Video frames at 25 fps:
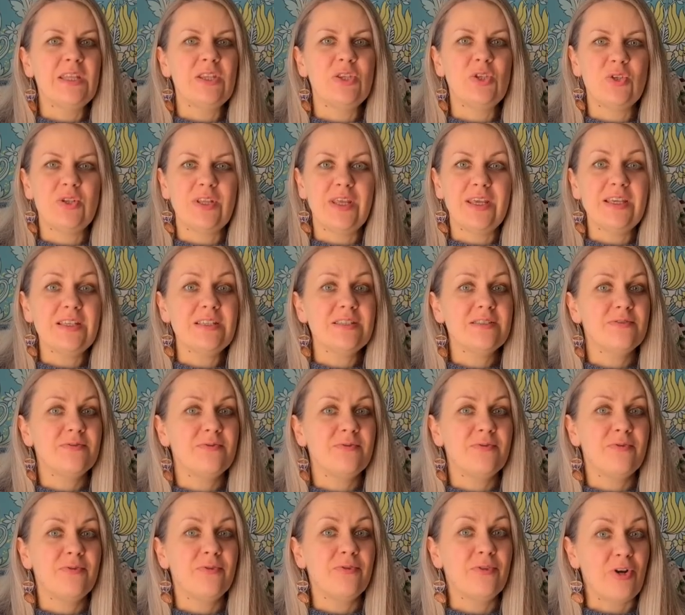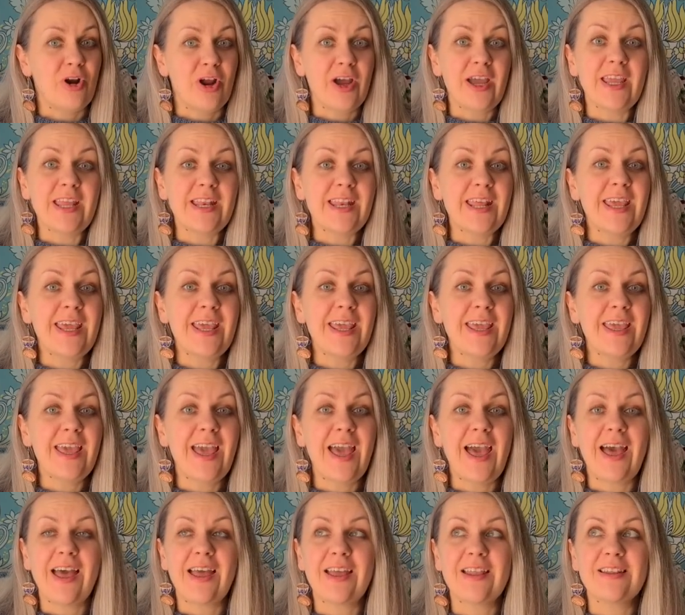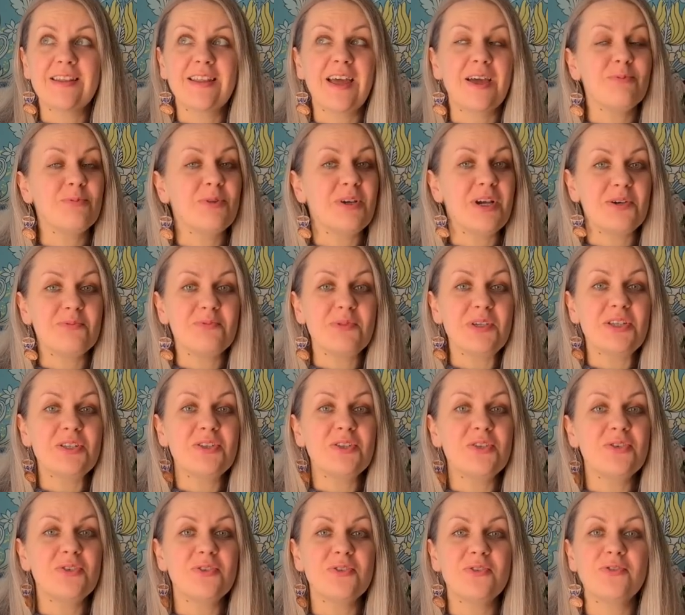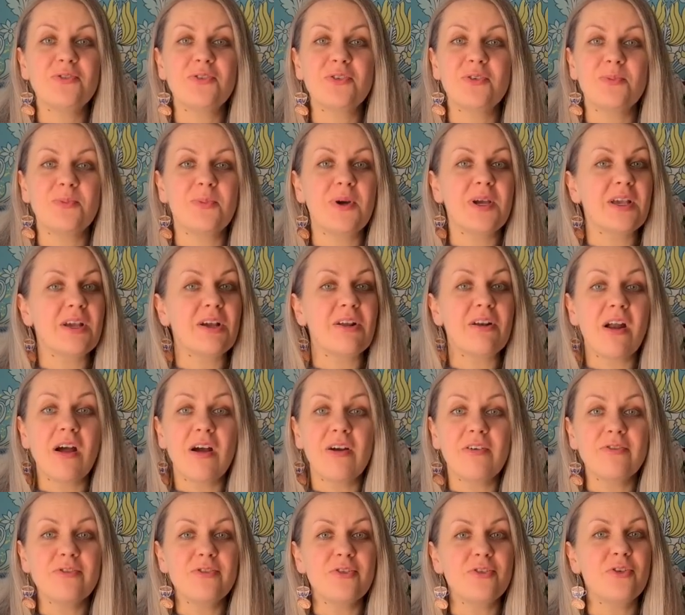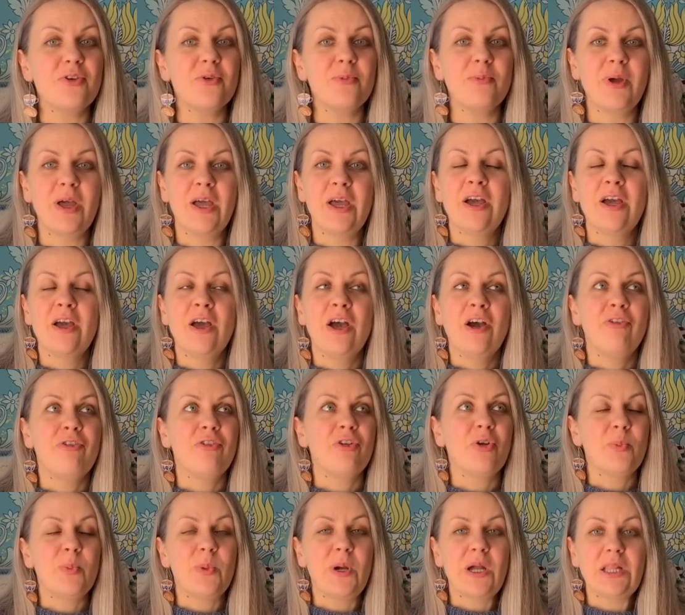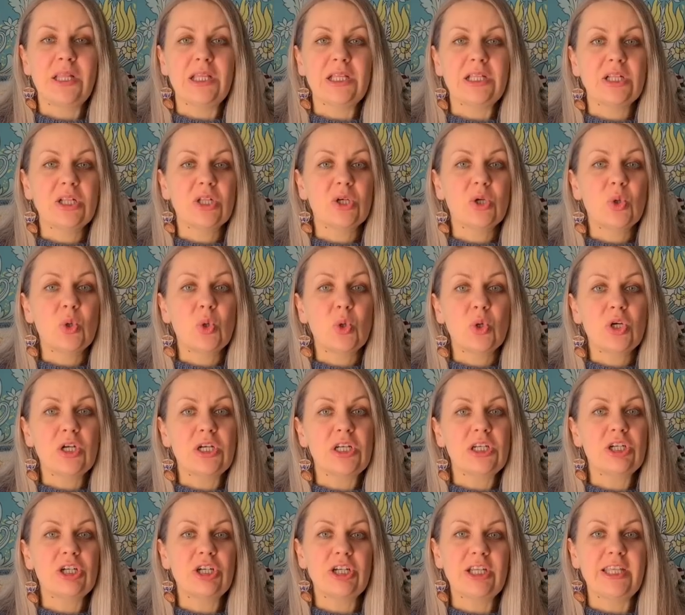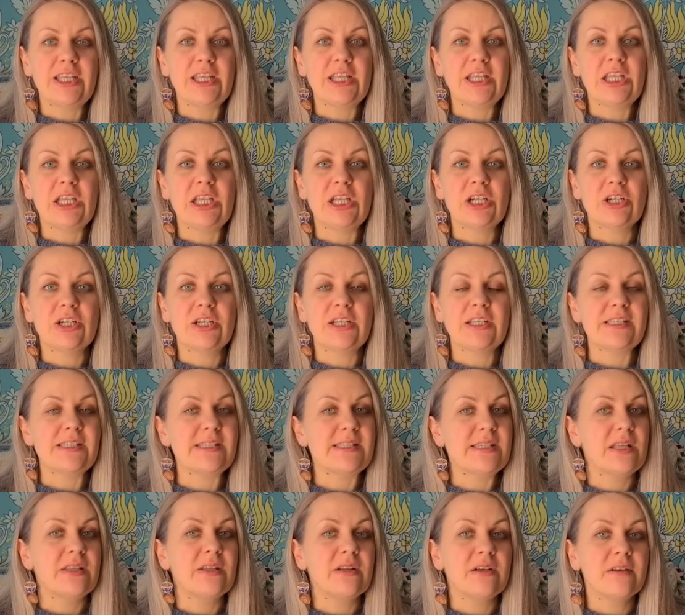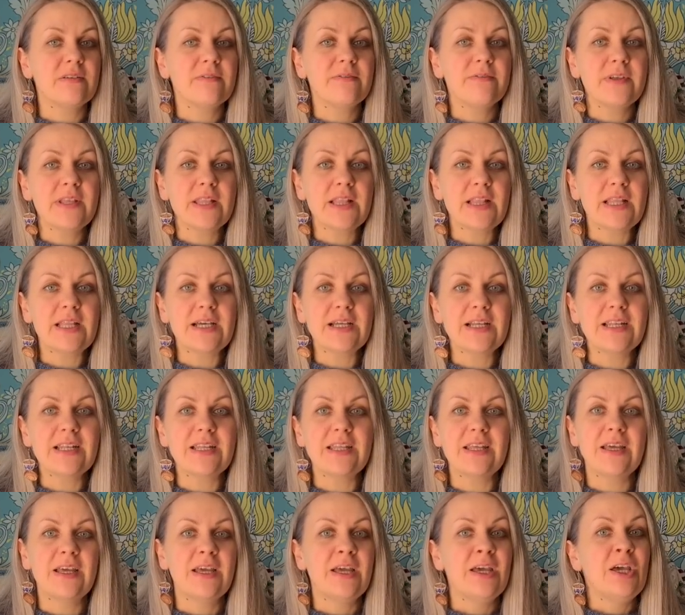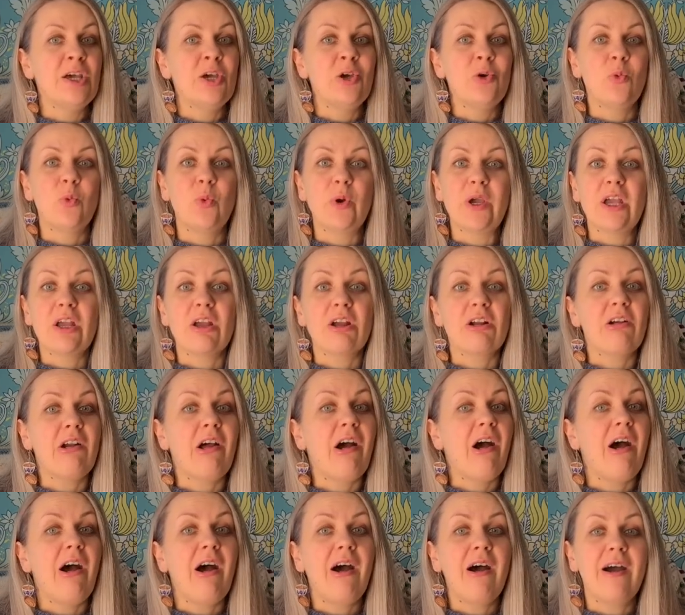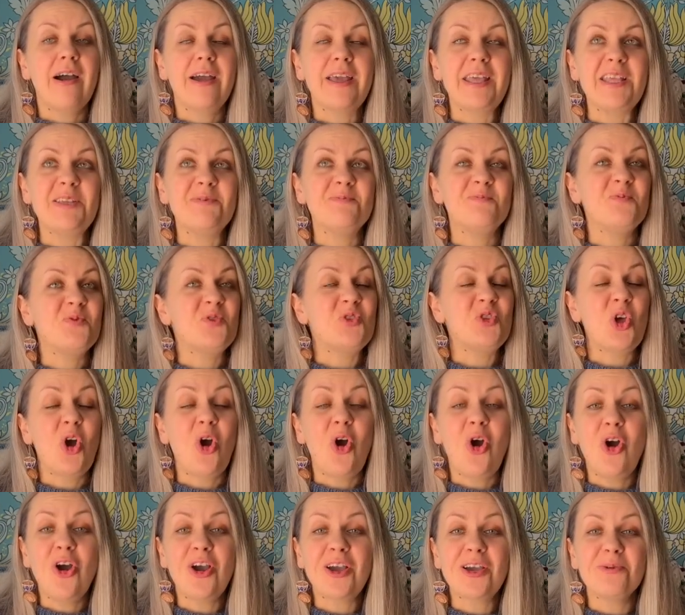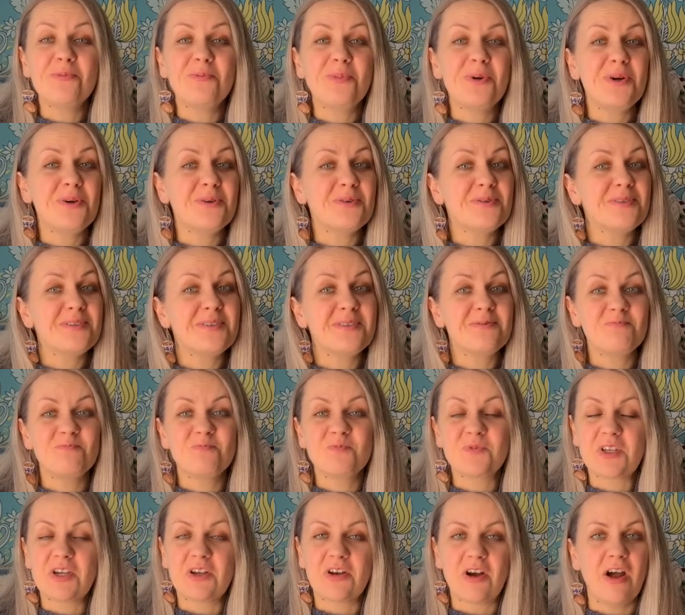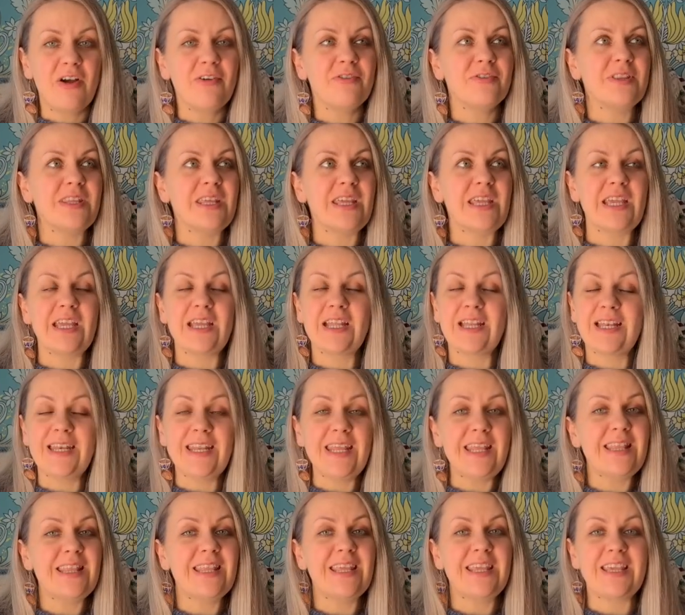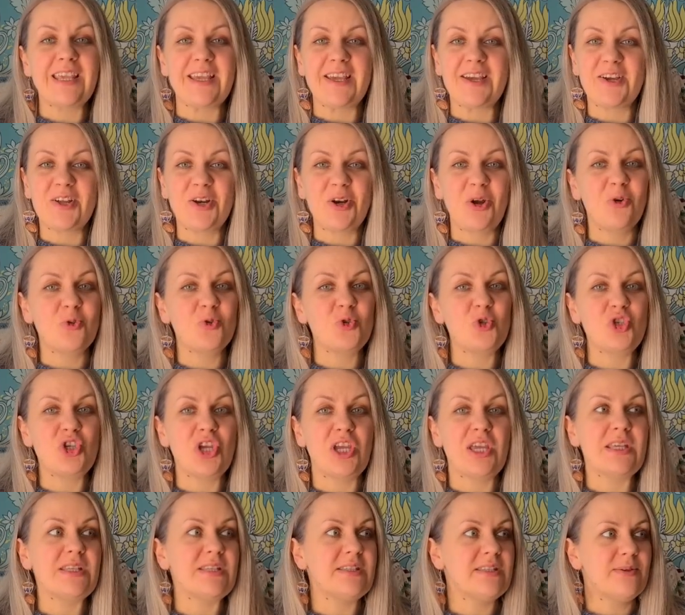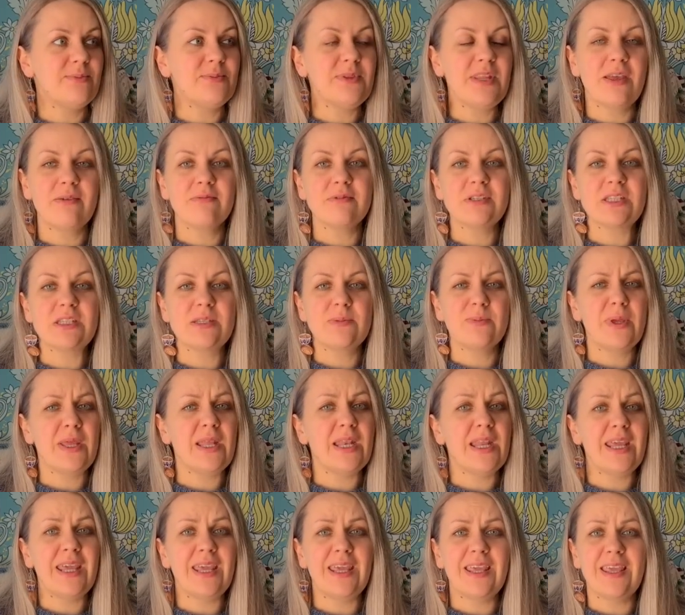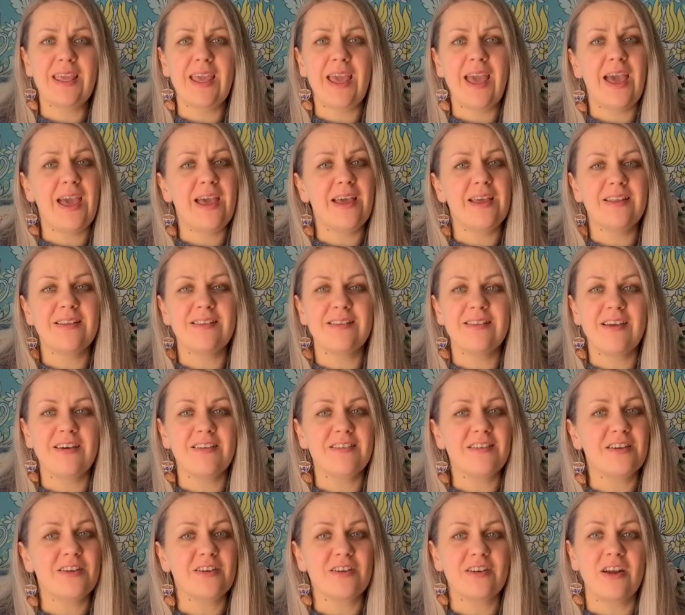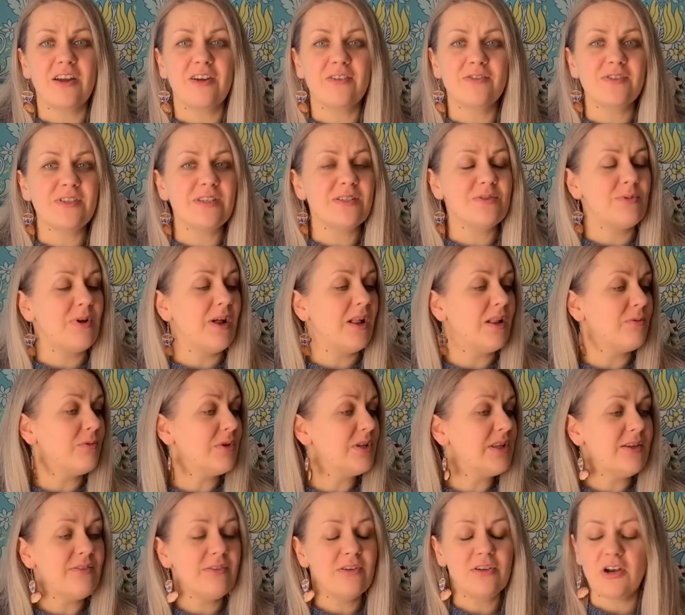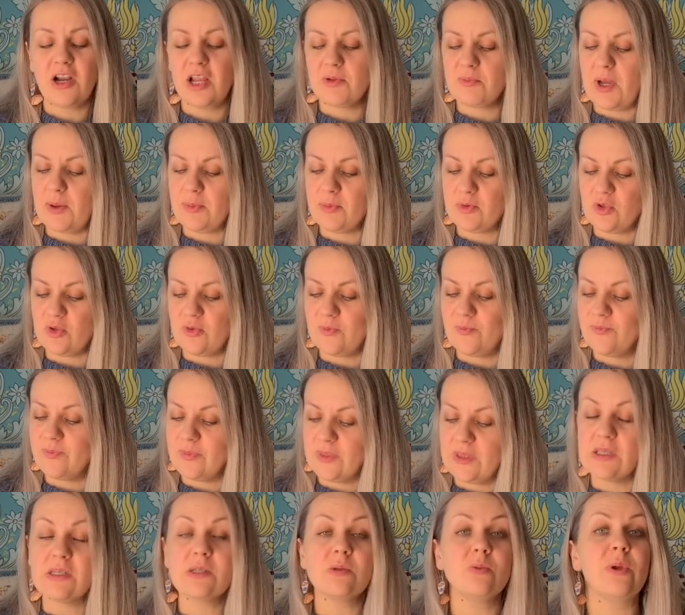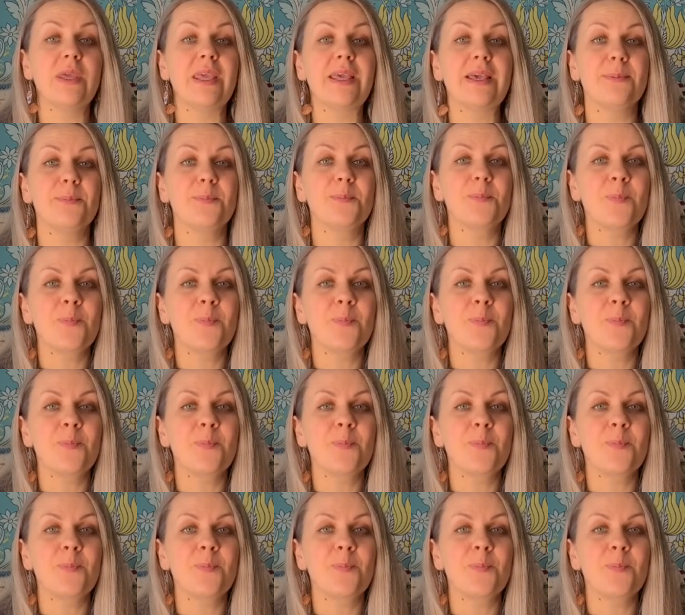Today's Friday and I'm coming to you from my craft room, from my little corner here in southern Finland, where I talk about crafting, knitting, crochet, sometimes spinning and other crafts as well, whatever I'm up to this week.